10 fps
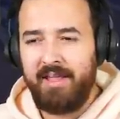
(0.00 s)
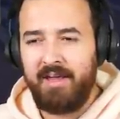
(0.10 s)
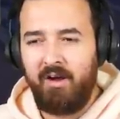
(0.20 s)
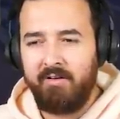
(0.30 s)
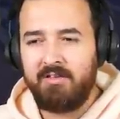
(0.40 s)
Like
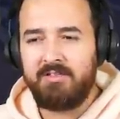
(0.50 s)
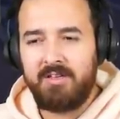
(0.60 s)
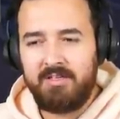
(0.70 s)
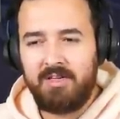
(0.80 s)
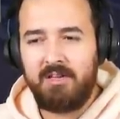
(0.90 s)
it
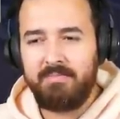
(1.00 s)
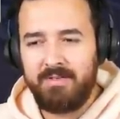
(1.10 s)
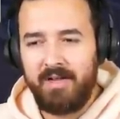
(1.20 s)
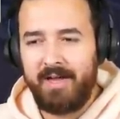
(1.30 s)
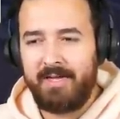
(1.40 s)
honestly seems
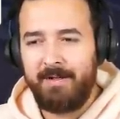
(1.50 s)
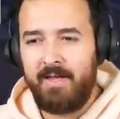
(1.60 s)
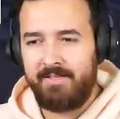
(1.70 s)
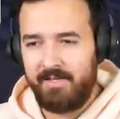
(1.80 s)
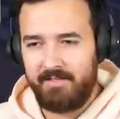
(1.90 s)
like
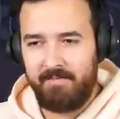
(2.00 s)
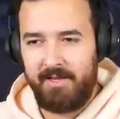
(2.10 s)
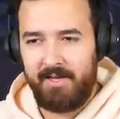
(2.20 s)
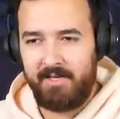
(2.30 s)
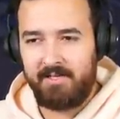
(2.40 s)
it doesn't
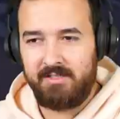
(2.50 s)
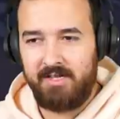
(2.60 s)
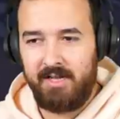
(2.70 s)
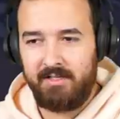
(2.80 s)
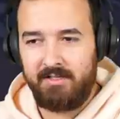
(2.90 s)
make any
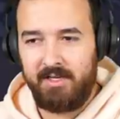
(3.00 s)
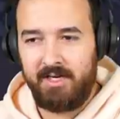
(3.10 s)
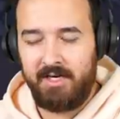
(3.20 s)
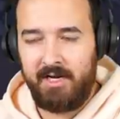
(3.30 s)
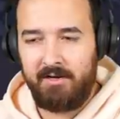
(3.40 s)
sense.
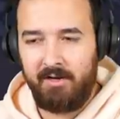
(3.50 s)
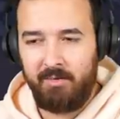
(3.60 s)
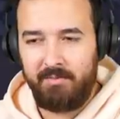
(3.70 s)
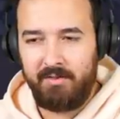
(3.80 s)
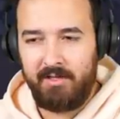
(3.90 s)
And I
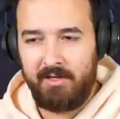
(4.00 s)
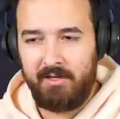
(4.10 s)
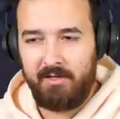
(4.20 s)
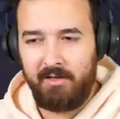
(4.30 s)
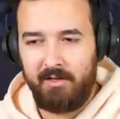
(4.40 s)
hope that
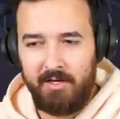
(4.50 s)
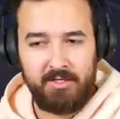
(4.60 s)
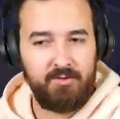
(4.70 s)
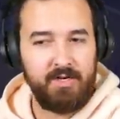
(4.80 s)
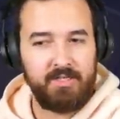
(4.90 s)
they
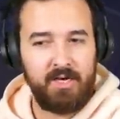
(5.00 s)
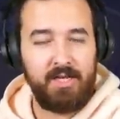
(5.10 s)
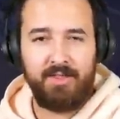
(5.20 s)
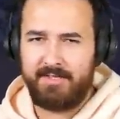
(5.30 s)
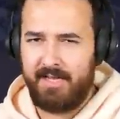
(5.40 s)
address that,
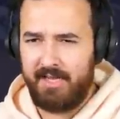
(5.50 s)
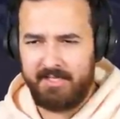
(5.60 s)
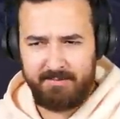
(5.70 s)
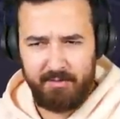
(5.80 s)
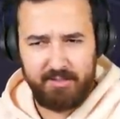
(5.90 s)
either say
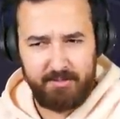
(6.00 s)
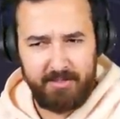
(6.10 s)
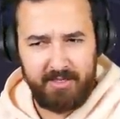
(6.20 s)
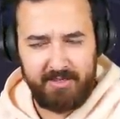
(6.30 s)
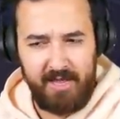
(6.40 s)
it's supposed to be
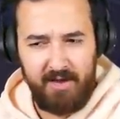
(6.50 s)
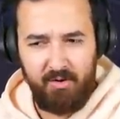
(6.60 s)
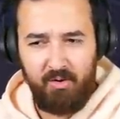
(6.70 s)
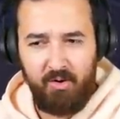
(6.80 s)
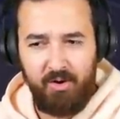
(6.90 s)
like that
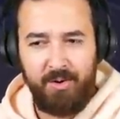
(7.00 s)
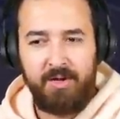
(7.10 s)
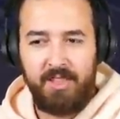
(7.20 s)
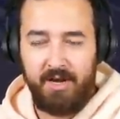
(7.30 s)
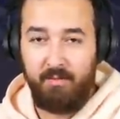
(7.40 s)
or
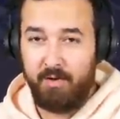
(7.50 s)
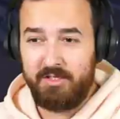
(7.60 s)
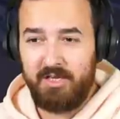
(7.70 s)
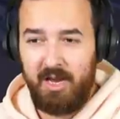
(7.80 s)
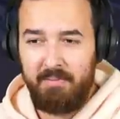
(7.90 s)
that it was
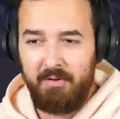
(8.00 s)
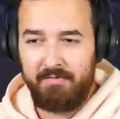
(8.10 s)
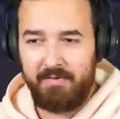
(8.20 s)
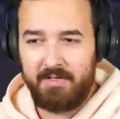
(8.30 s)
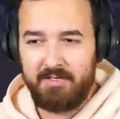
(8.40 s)
a typo
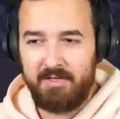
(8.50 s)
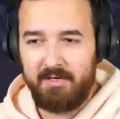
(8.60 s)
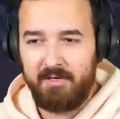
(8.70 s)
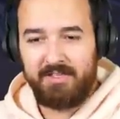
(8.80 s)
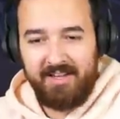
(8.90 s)
and fix
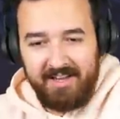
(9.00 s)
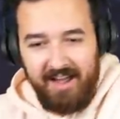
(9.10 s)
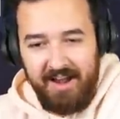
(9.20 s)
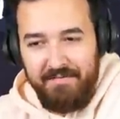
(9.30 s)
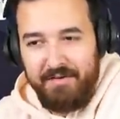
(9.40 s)
it. It
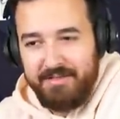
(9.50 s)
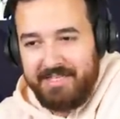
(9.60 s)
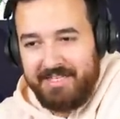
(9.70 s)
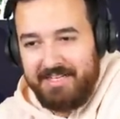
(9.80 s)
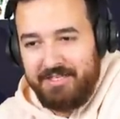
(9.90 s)
kind of feels
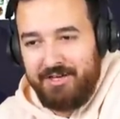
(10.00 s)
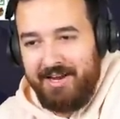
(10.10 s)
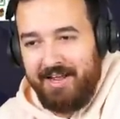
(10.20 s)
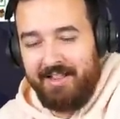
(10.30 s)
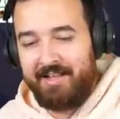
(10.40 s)
like that's
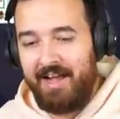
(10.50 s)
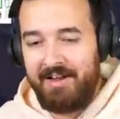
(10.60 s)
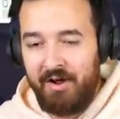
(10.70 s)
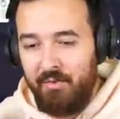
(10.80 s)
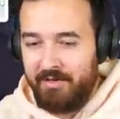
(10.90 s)
cheating. Like I
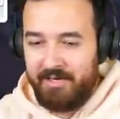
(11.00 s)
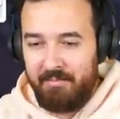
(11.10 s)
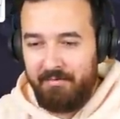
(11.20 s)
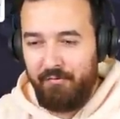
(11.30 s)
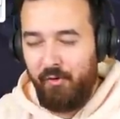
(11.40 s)
know we did
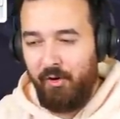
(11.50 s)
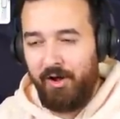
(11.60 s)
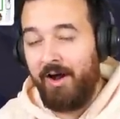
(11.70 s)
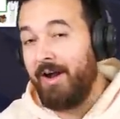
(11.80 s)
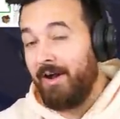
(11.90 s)
it
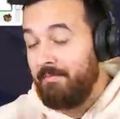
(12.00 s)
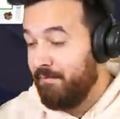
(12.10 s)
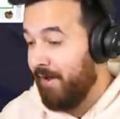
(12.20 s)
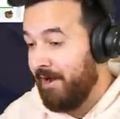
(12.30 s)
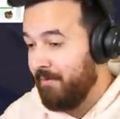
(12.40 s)
before and I'm
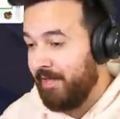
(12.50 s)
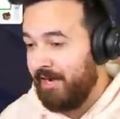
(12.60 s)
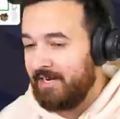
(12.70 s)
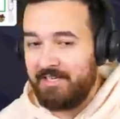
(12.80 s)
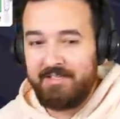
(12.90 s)
fine with
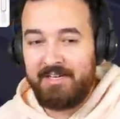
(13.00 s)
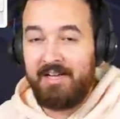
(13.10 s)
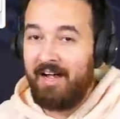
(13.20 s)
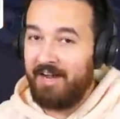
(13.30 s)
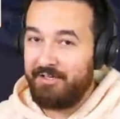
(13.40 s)
that because
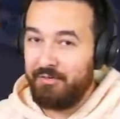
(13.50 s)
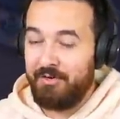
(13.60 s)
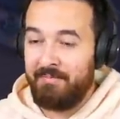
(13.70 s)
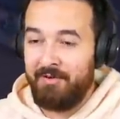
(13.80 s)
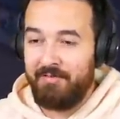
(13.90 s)
I do
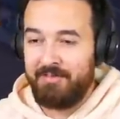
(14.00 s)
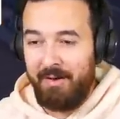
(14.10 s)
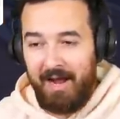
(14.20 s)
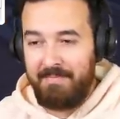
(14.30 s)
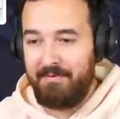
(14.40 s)
want to move. So I'm
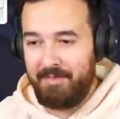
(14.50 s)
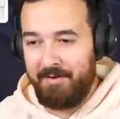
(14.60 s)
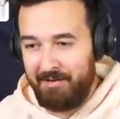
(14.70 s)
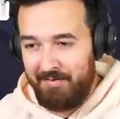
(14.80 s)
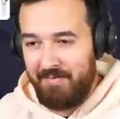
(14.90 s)
happy with the
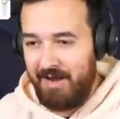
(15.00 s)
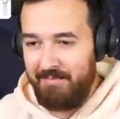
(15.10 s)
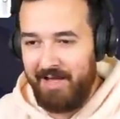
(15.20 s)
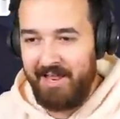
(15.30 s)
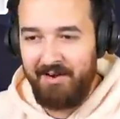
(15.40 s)
money we made,
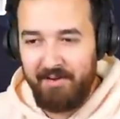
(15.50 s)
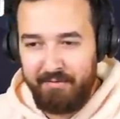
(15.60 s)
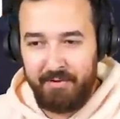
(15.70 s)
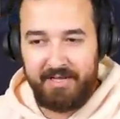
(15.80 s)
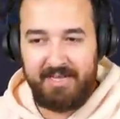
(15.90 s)
but I don't know if
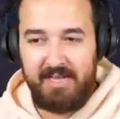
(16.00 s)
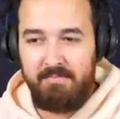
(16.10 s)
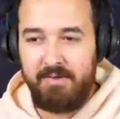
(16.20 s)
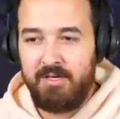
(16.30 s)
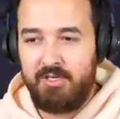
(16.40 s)
I want to
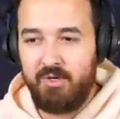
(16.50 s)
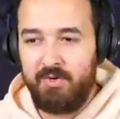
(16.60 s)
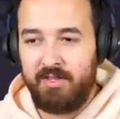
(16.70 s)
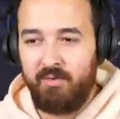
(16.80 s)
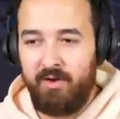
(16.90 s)
keep
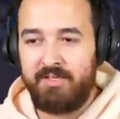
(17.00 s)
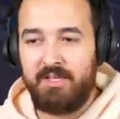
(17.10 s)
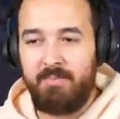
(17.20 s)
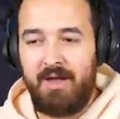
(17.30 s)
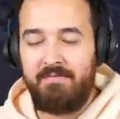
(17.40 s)
doing the ones
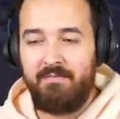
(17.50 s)
that pay